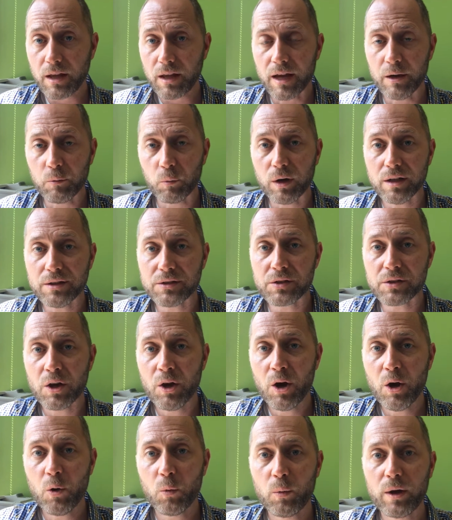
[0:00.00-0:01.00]
And once
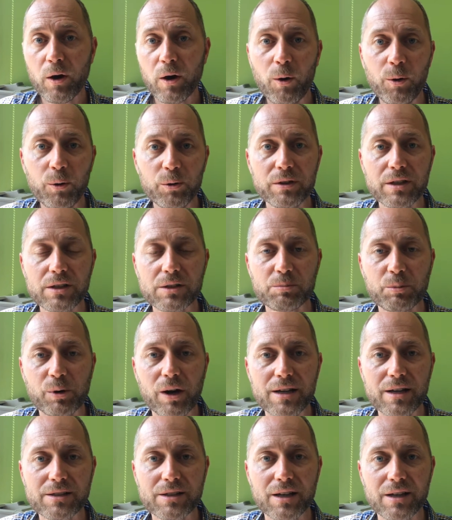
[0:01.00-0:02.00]
we hold this
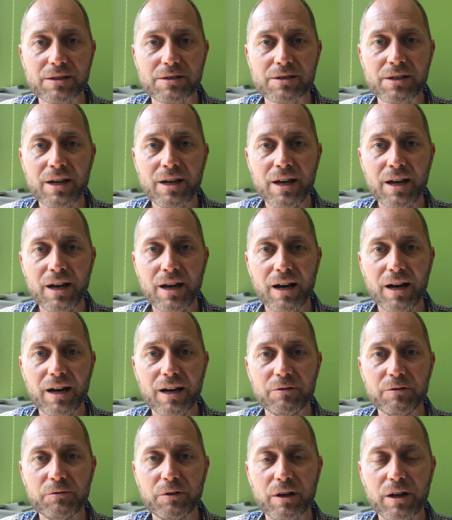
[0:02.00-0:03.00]
process
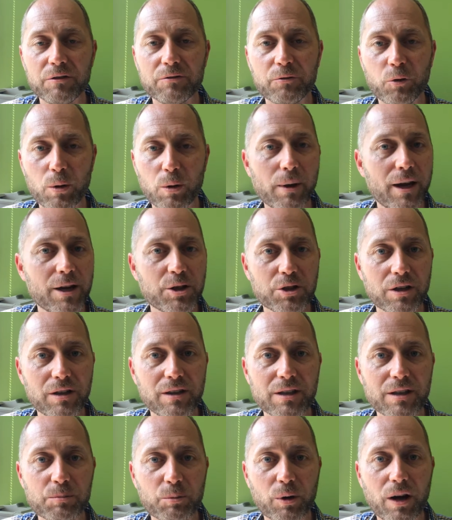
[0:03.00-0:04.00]
of
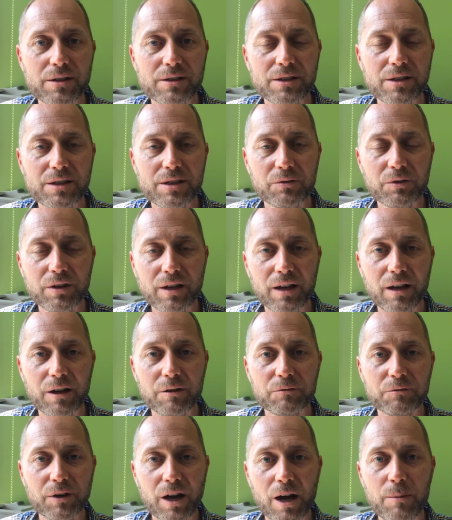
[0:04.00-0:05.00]
formation, this process
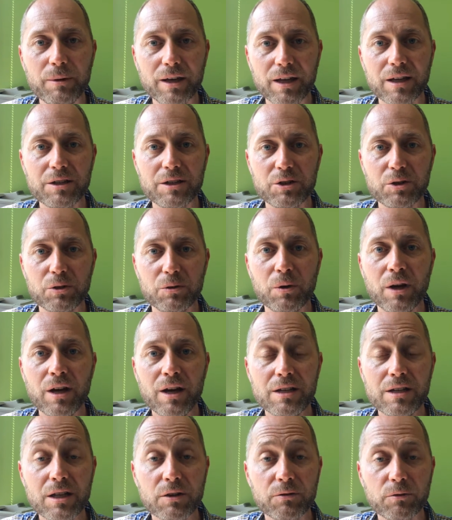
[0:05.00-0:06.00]
of coming into
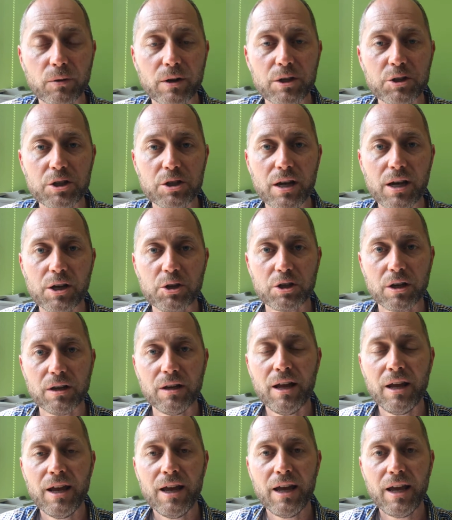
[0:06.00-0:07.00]

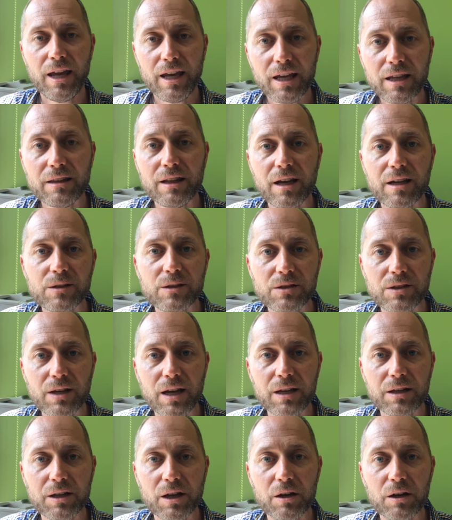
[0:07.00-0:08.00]
differentiation, in that
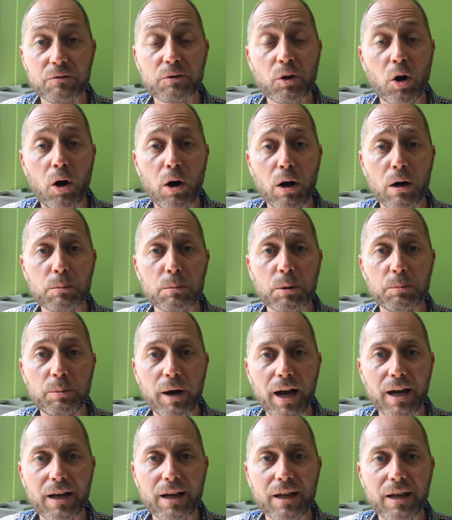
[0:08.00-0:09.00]
state of calm
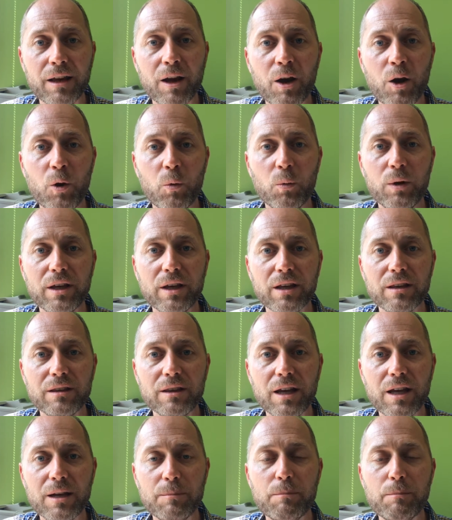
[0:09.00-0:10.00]
abiding, we
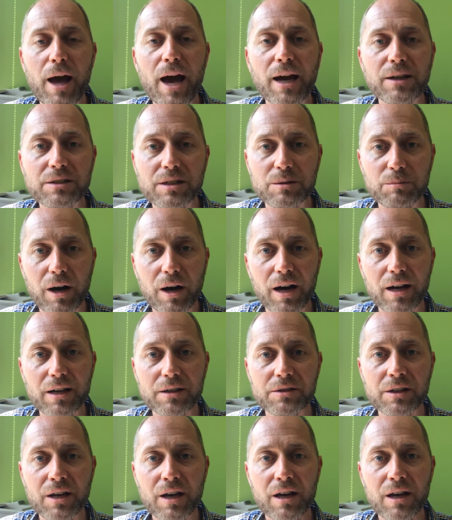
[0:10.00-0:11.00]
can then
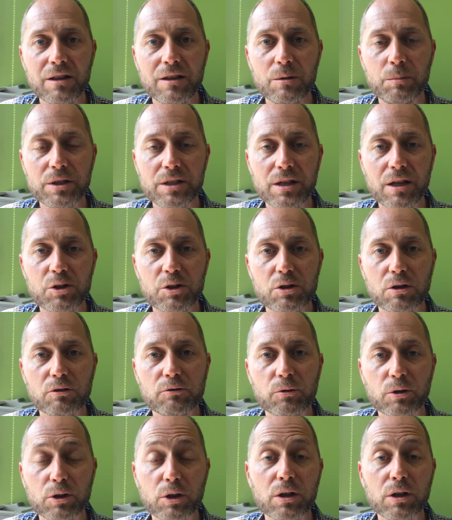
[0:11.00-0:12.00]
maximize the potential
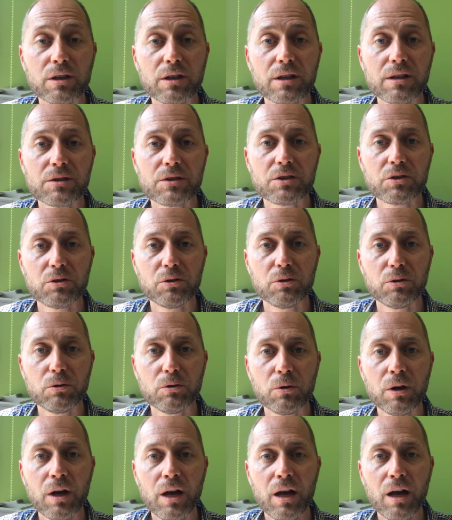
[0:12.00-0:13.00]
for goodness
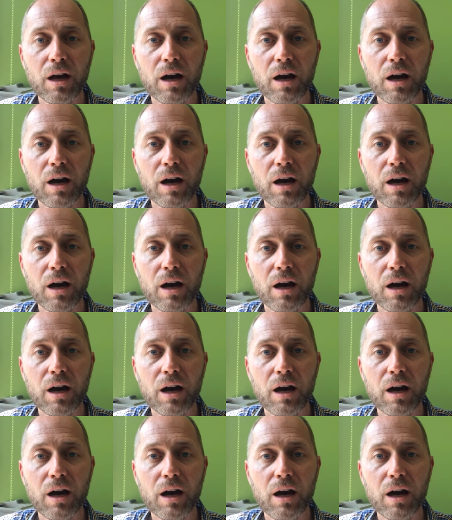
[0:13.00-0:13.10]
to